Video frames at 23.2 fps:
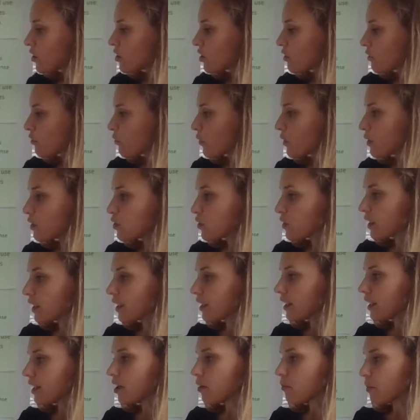So if we're
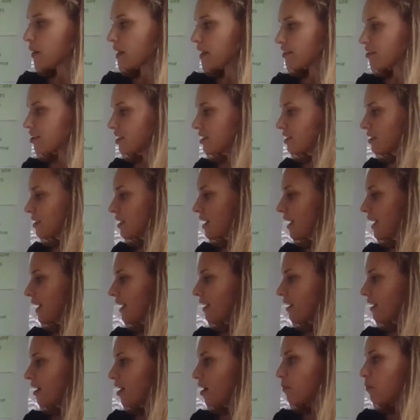thinking about, she's
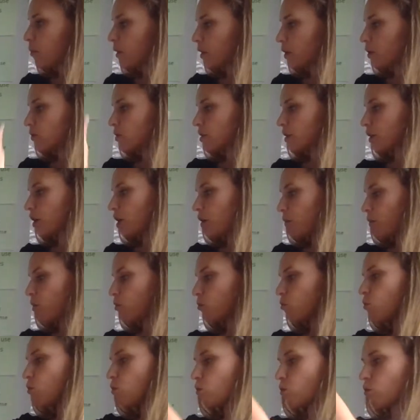saying, building up a
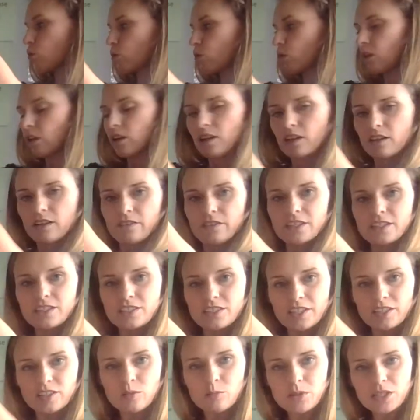wall that's
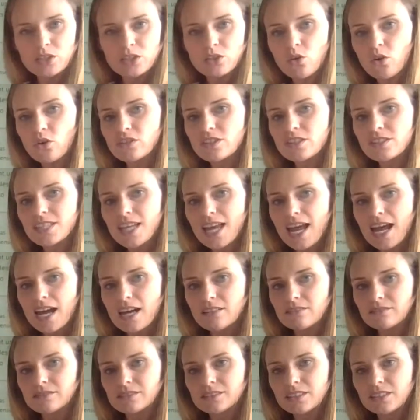going to be knocked
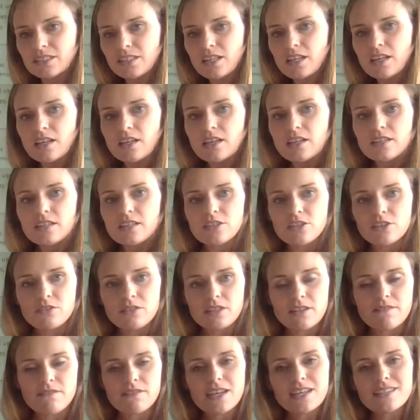down. So
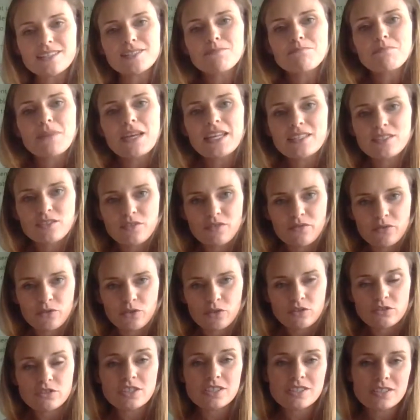if that's a
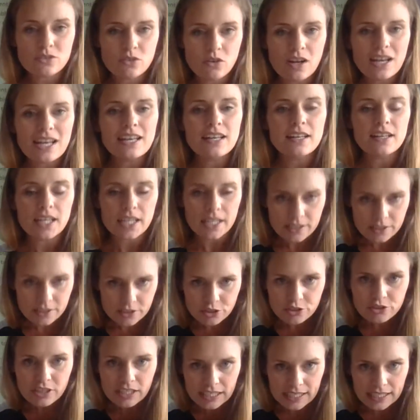metaphor, she's not
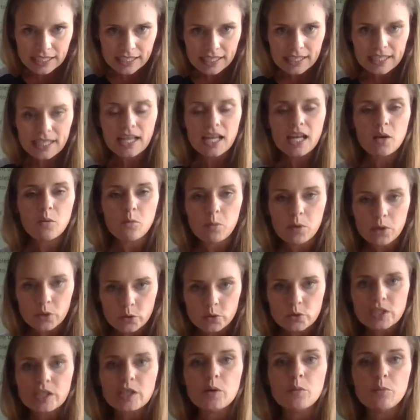literally
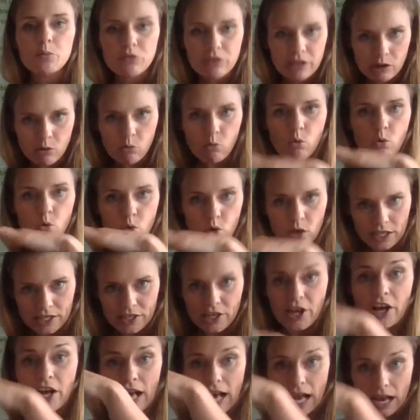building a brick wall in
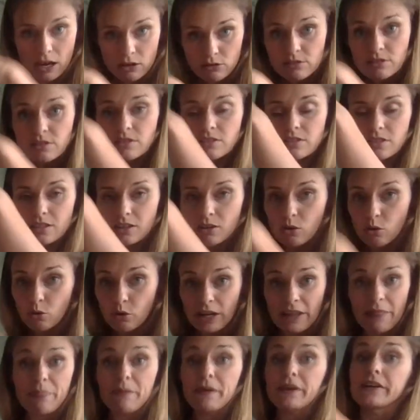her house
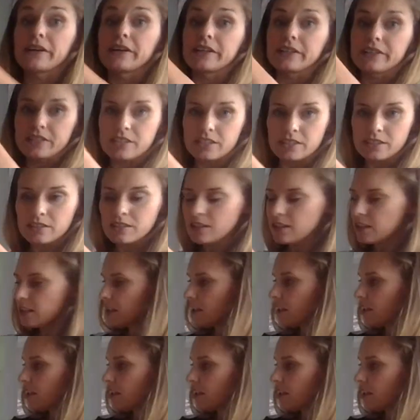or in the garden.